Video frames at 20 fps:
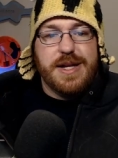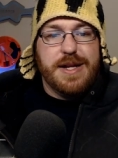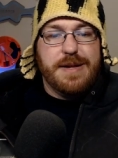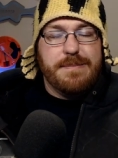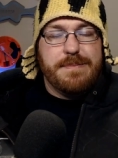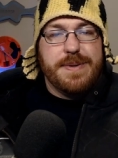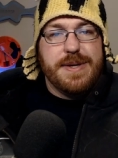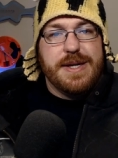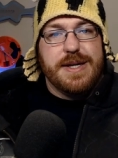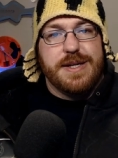
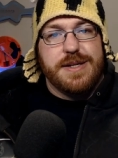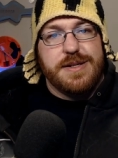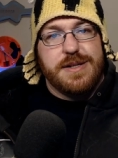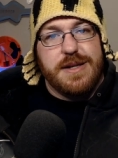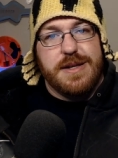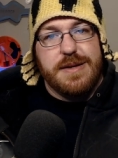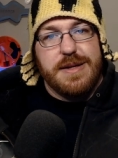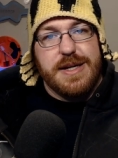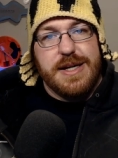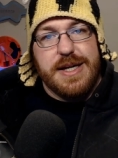in
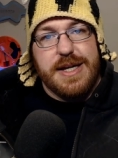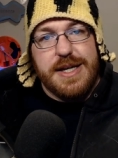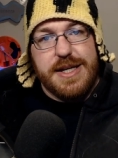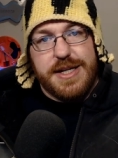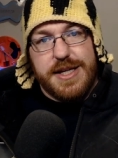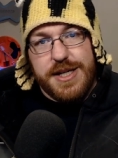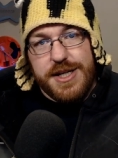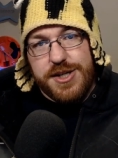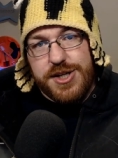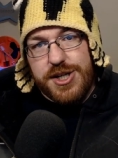
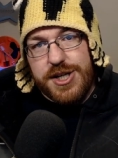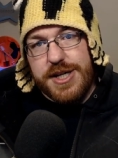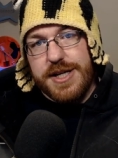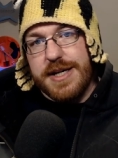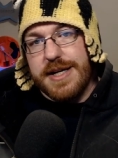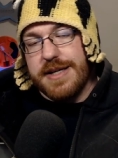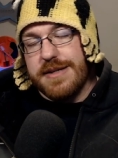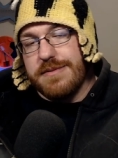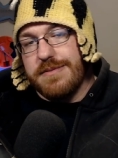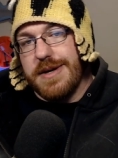PETG
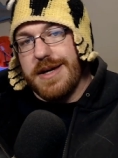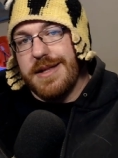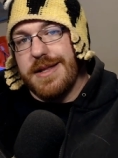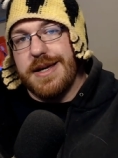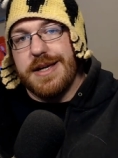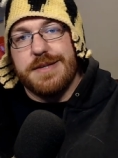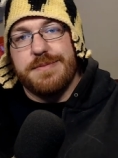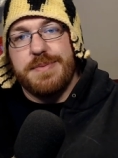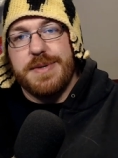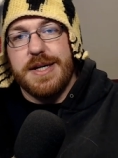as well
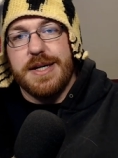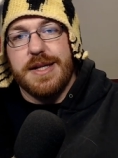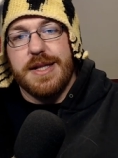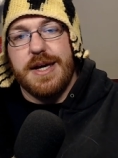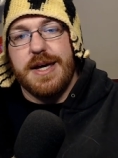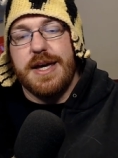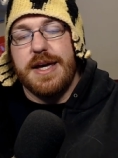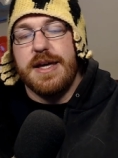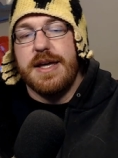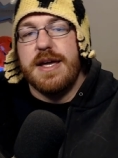as
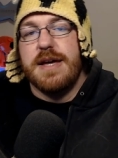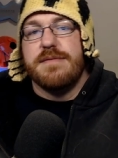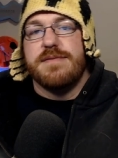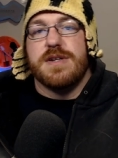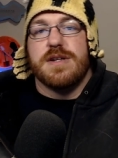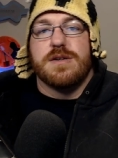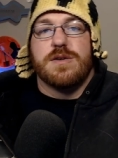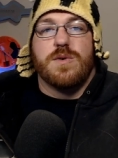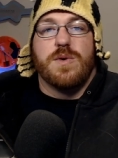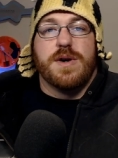PLA.
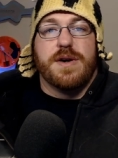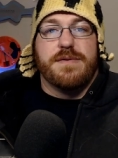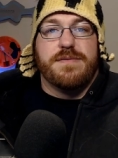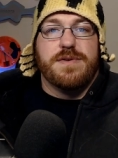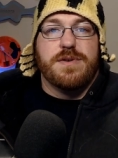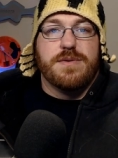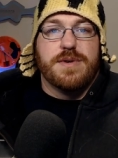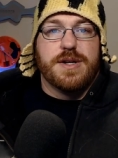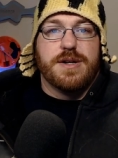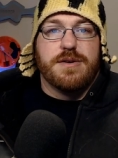Done quite a
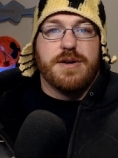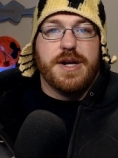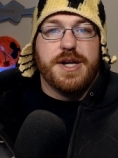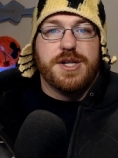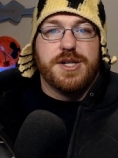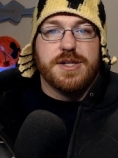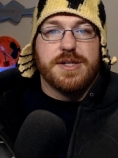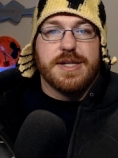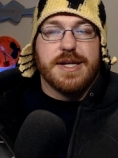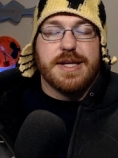few
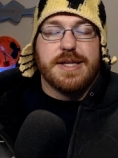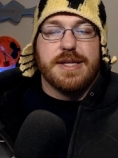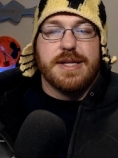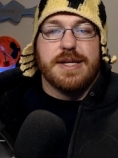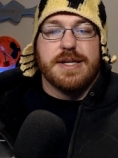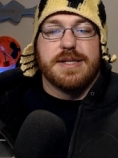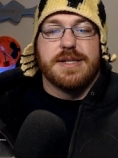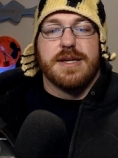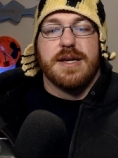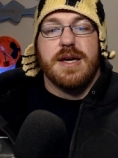iterations on
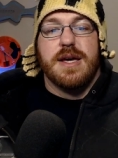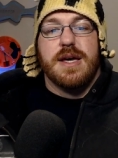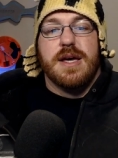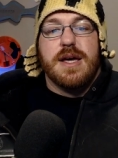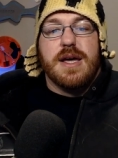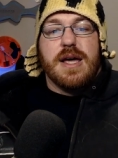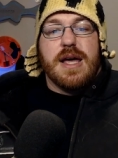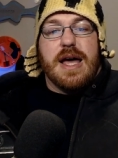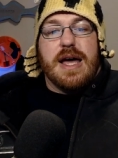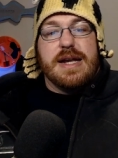this.
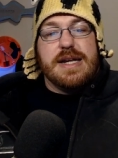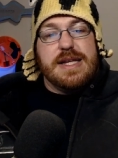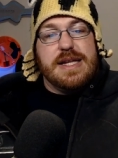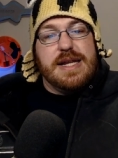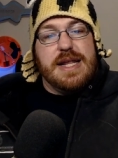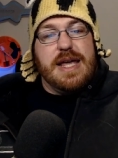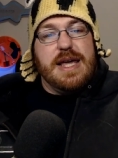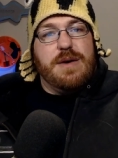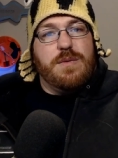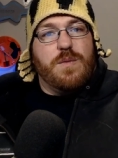I
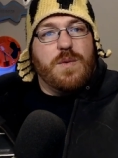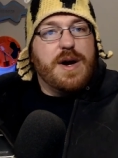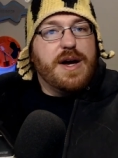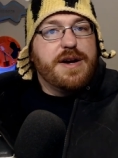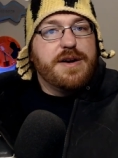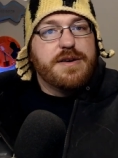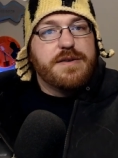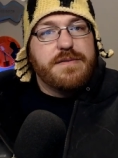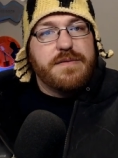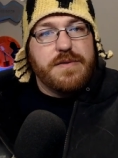did a
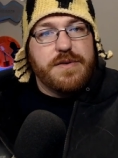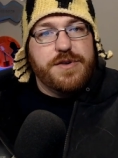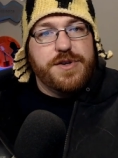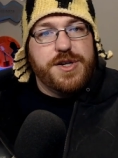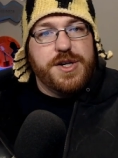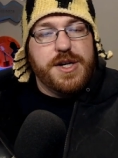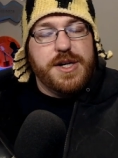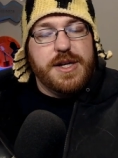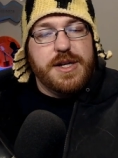wider version